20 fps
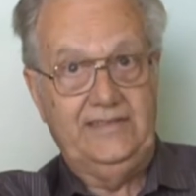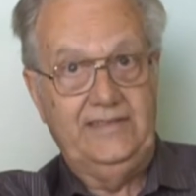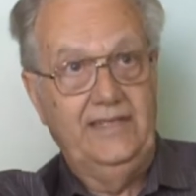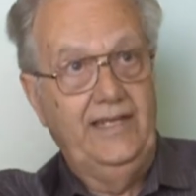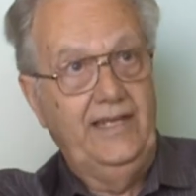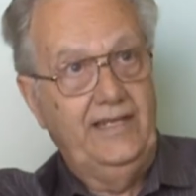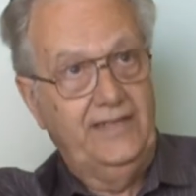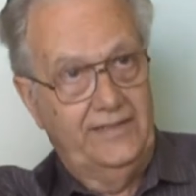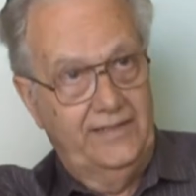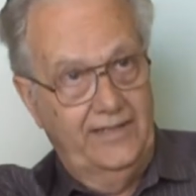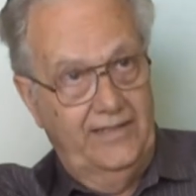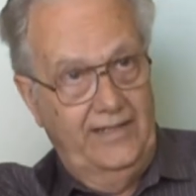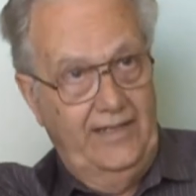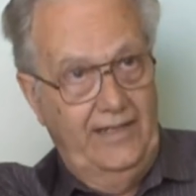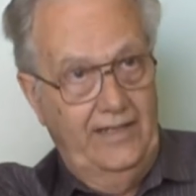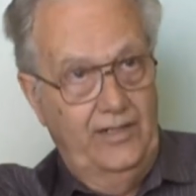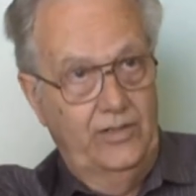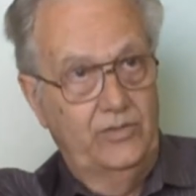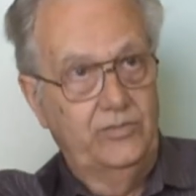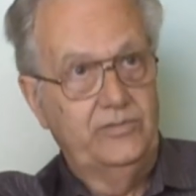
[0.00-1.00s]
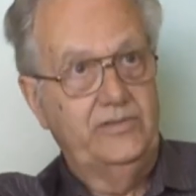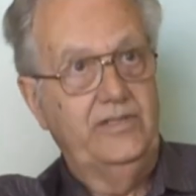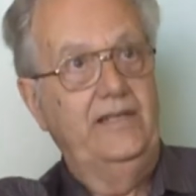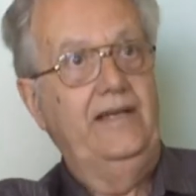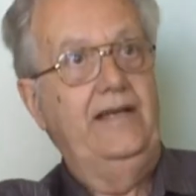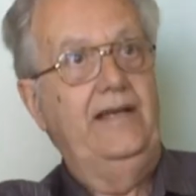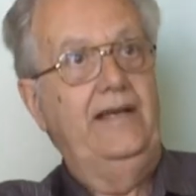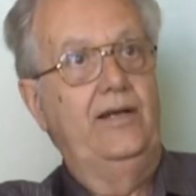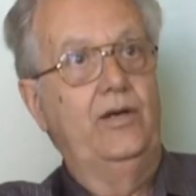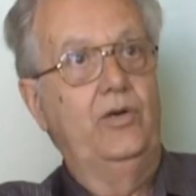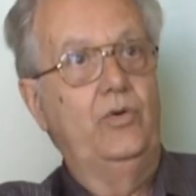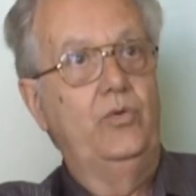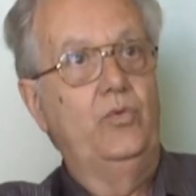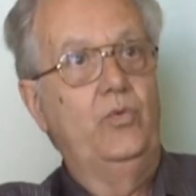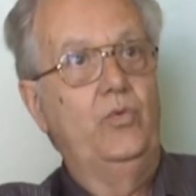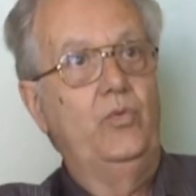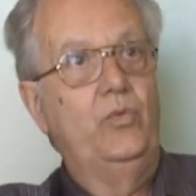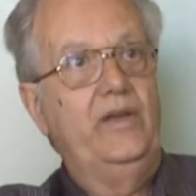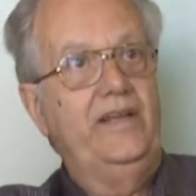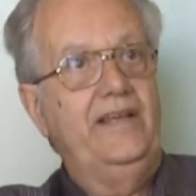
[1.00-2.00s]
leaked out and how
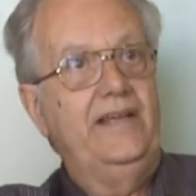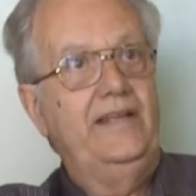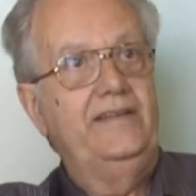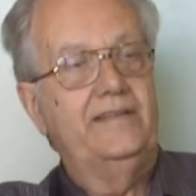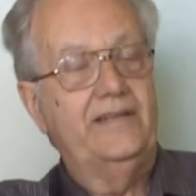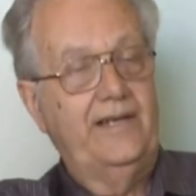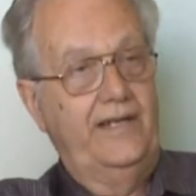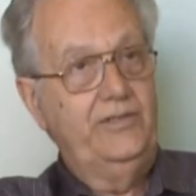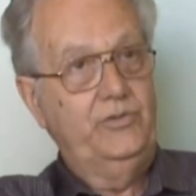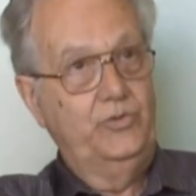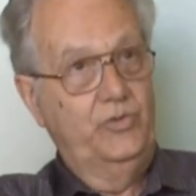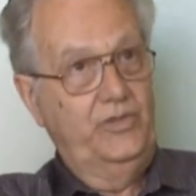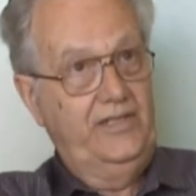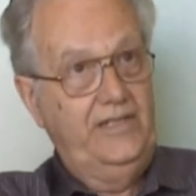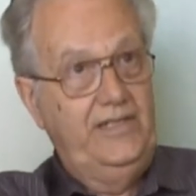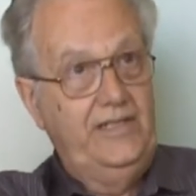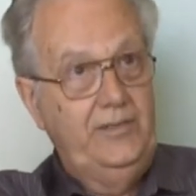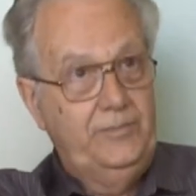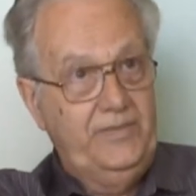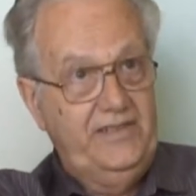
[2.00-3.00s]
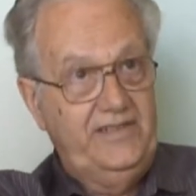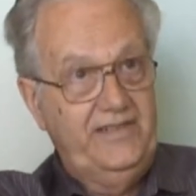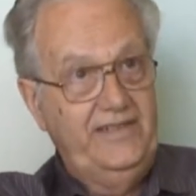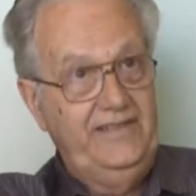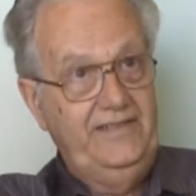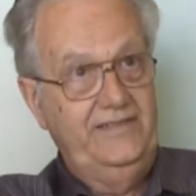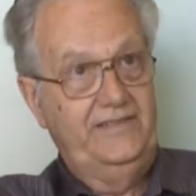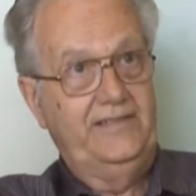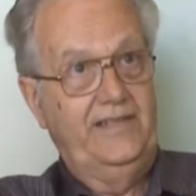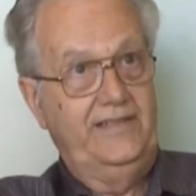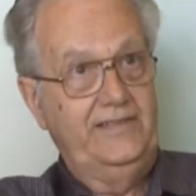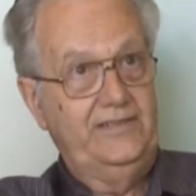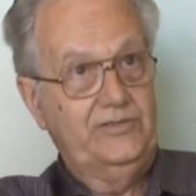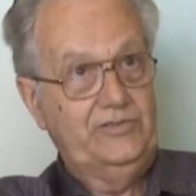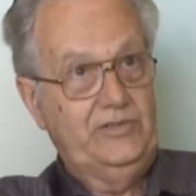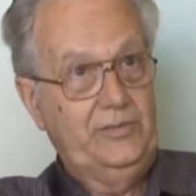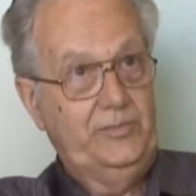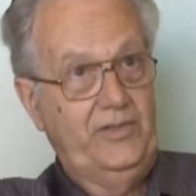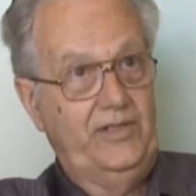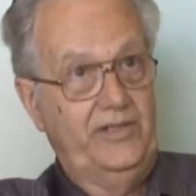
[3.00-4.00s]
we can try to keep it inside
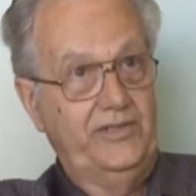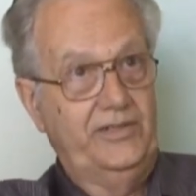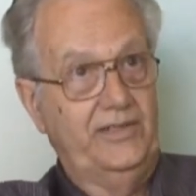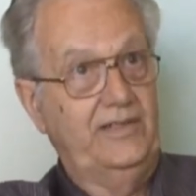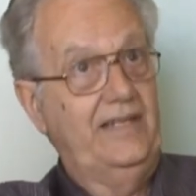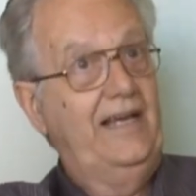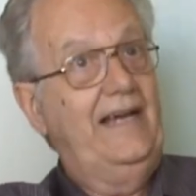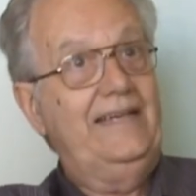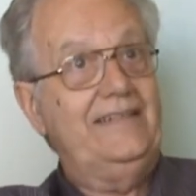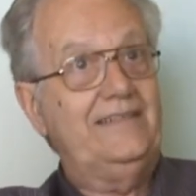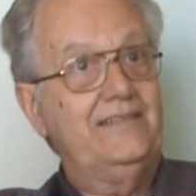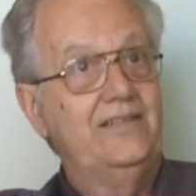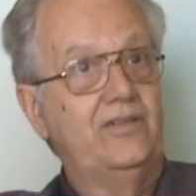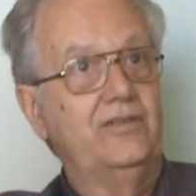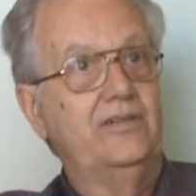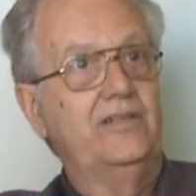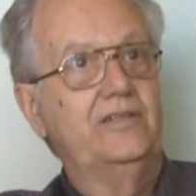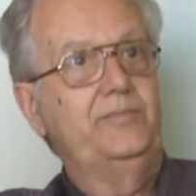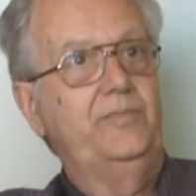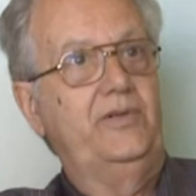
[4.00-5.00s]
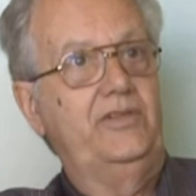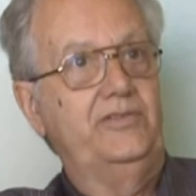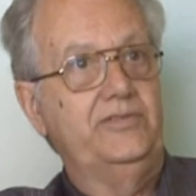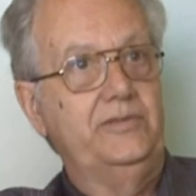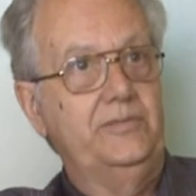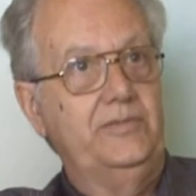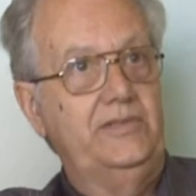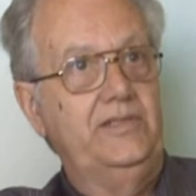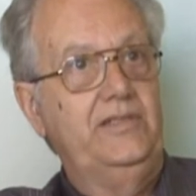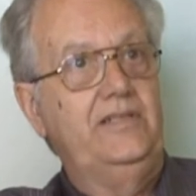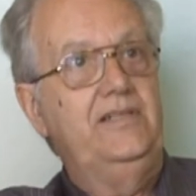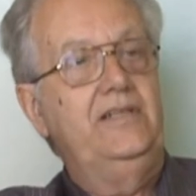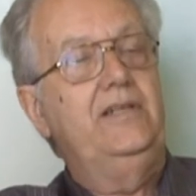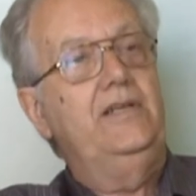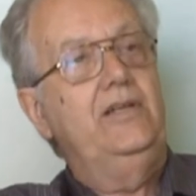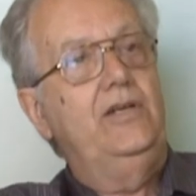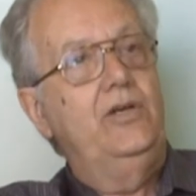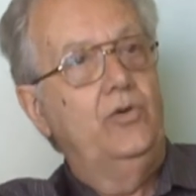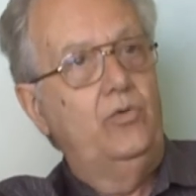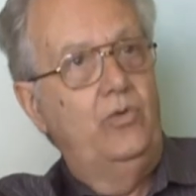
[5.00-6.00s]
of the bottle as long as possible.
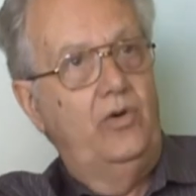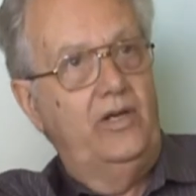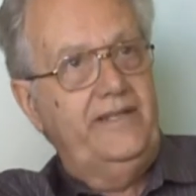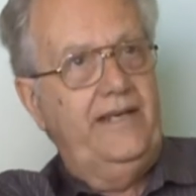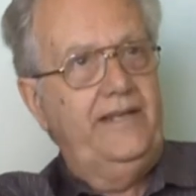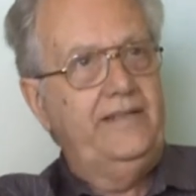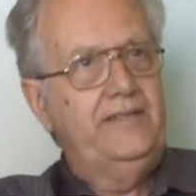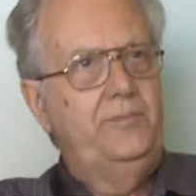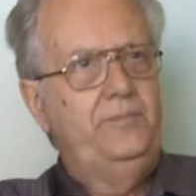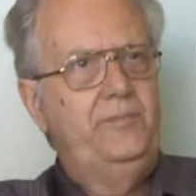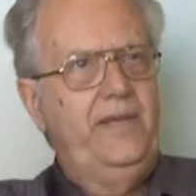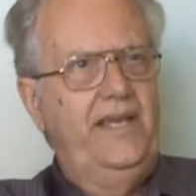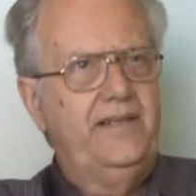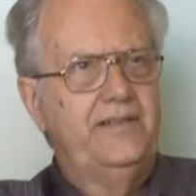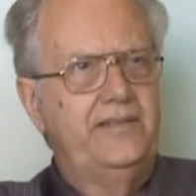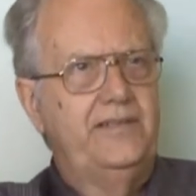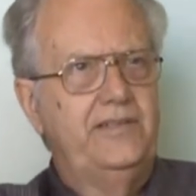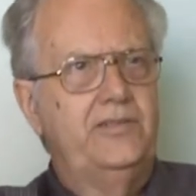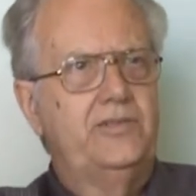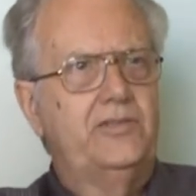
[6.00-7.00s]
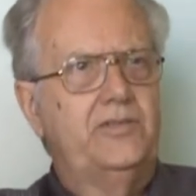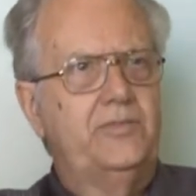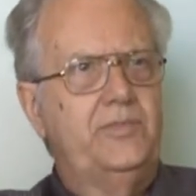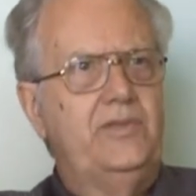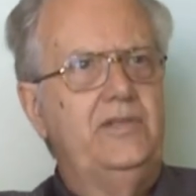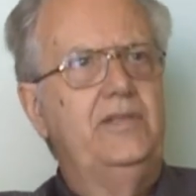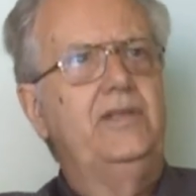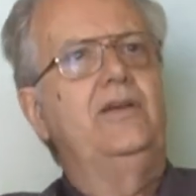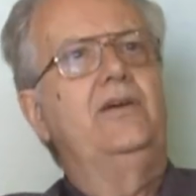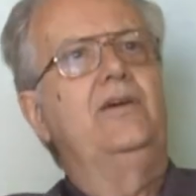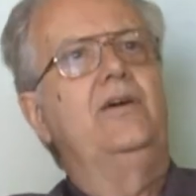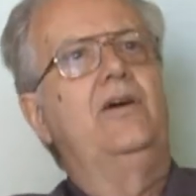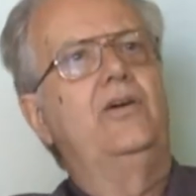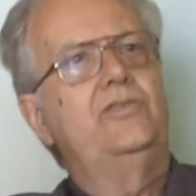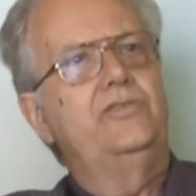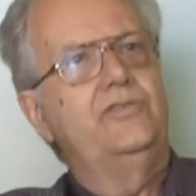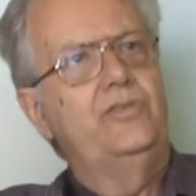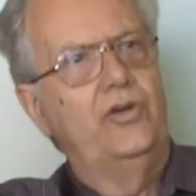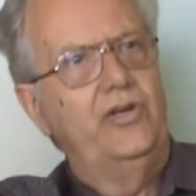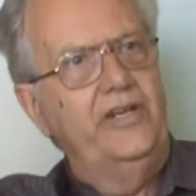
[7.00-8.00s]
What are the mechanisms
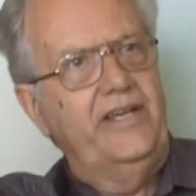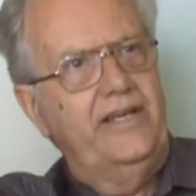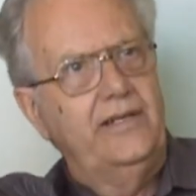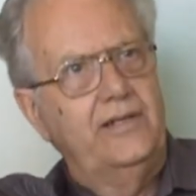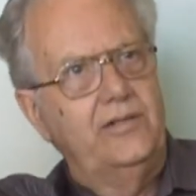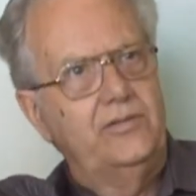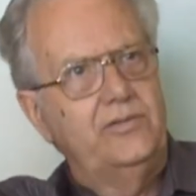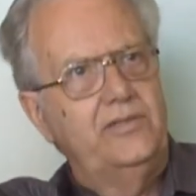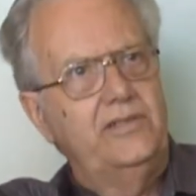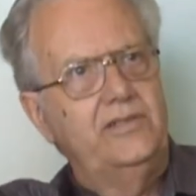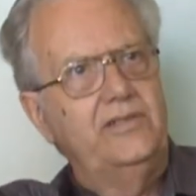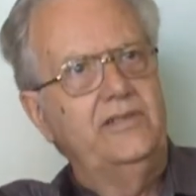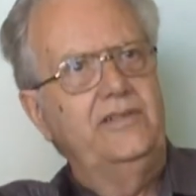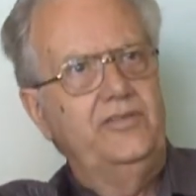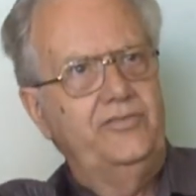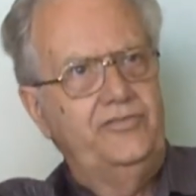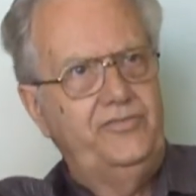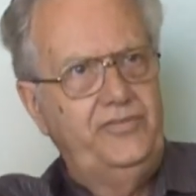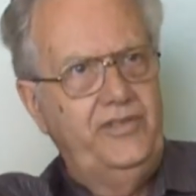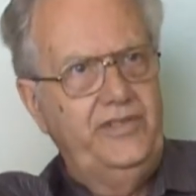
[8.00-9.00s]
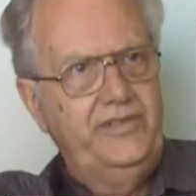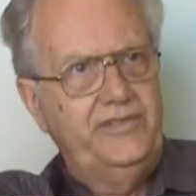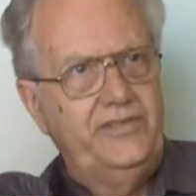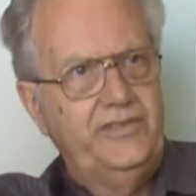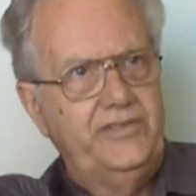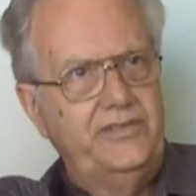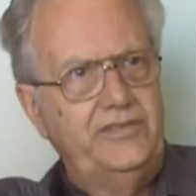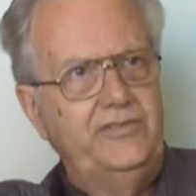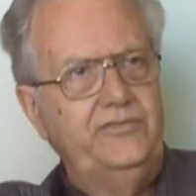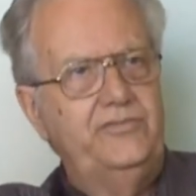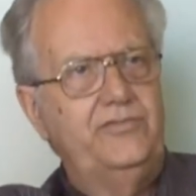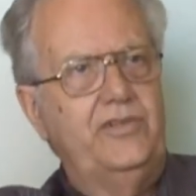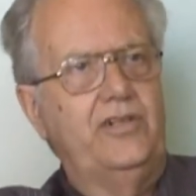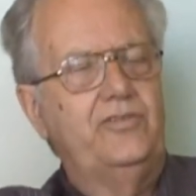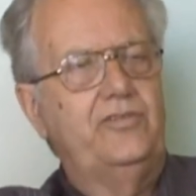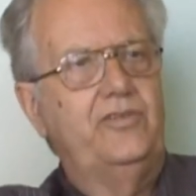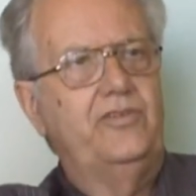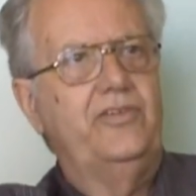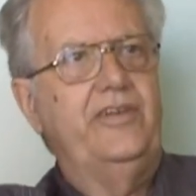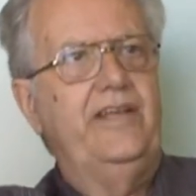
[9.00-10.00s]
of going out, the physics
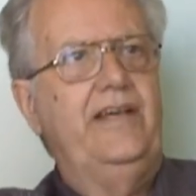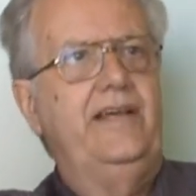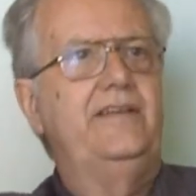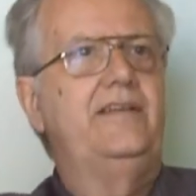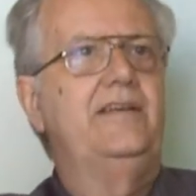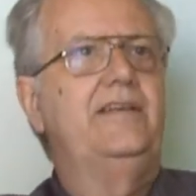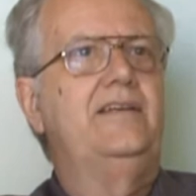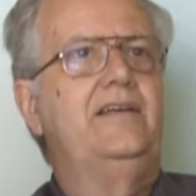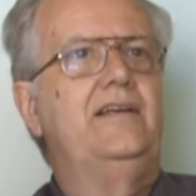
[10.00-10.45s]
involved on that.